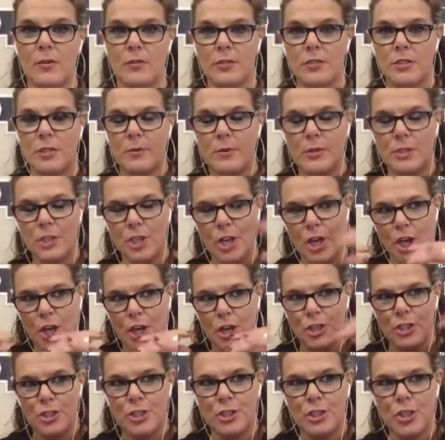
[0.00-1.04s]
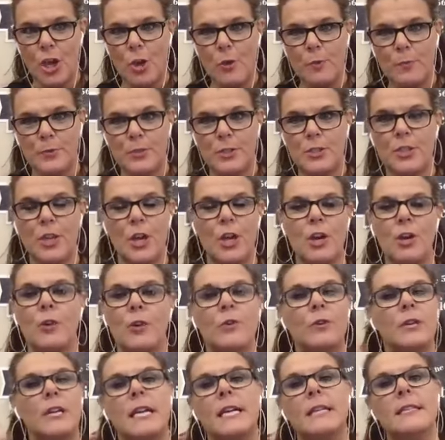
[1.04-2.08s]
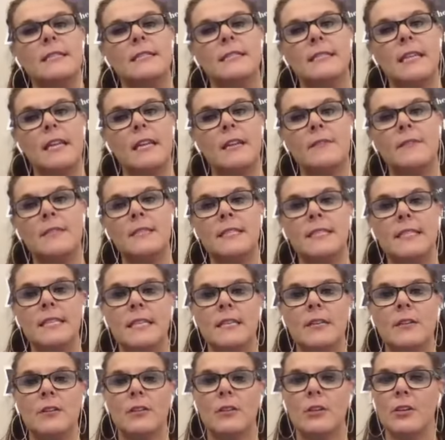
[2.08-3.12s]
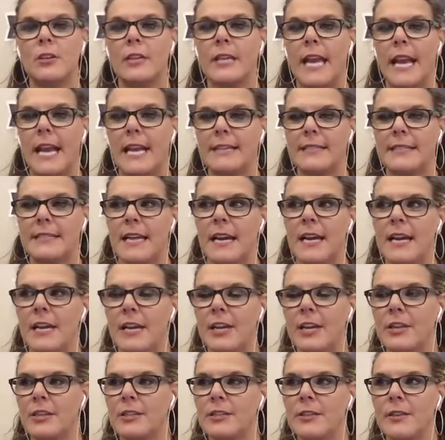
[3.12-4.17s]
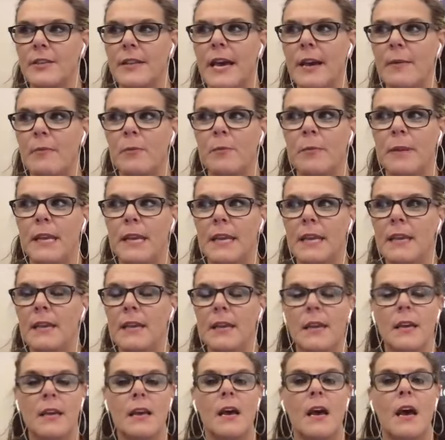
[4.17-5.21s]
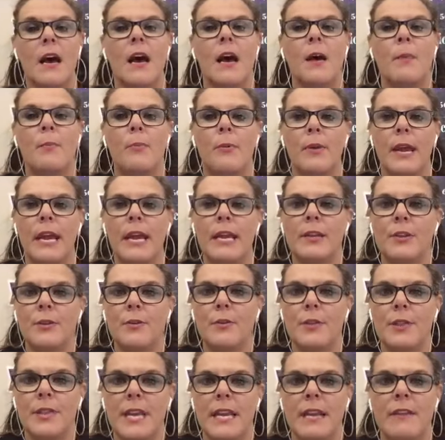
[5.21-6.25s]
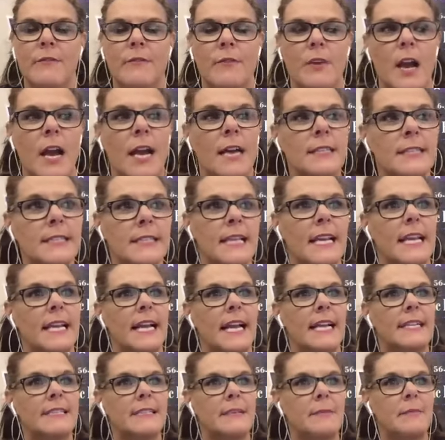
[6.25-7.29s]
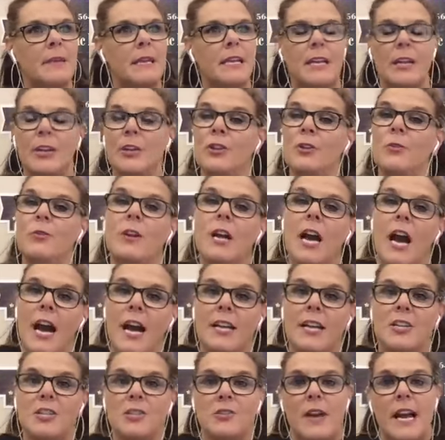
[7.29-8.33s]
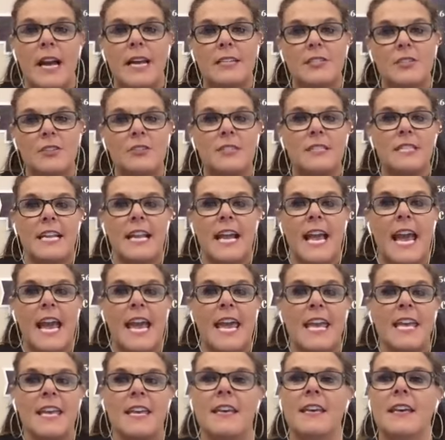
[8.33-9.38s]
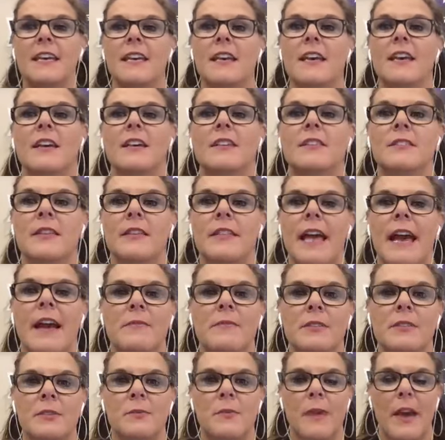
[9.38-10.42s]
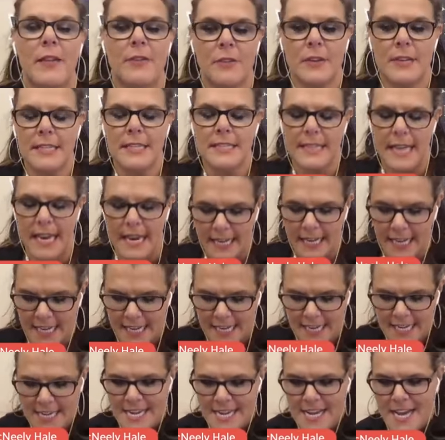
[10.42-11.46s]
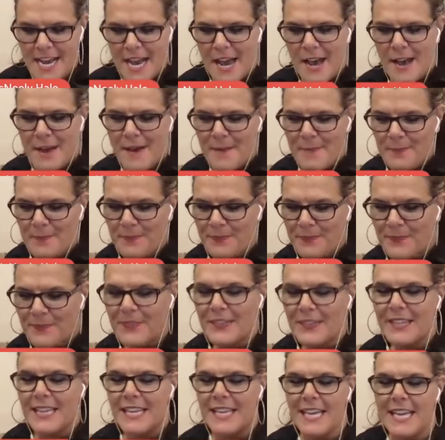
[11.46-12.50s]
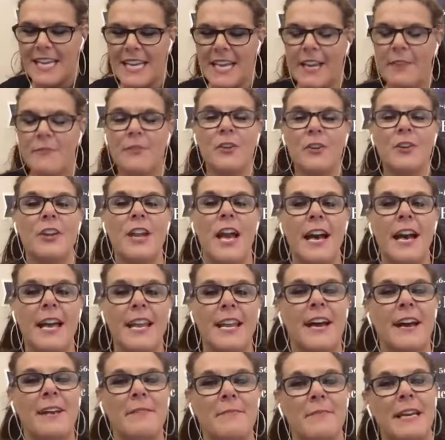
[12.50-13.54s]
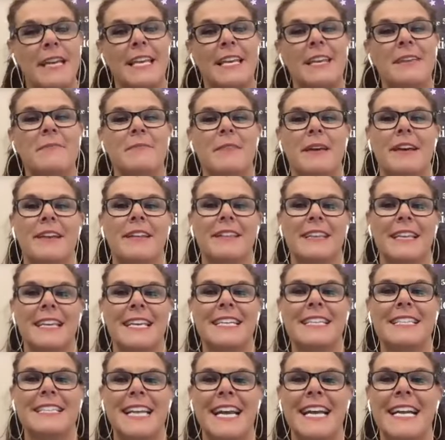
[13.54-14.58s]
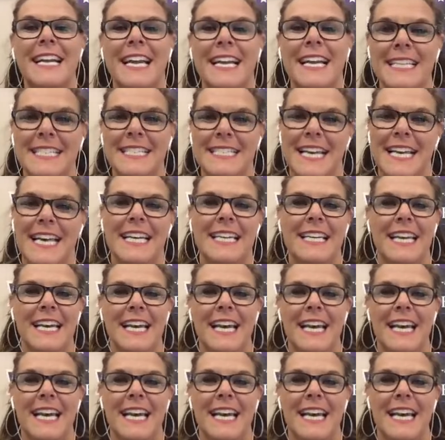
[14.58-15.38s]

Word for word: So it's soapstone instead of steel or cast iron. So that will be a brand new thing for us. And I got to meet a new contractor today. So that was rather exciting. Um, if you're not on my email list, I got to tell you,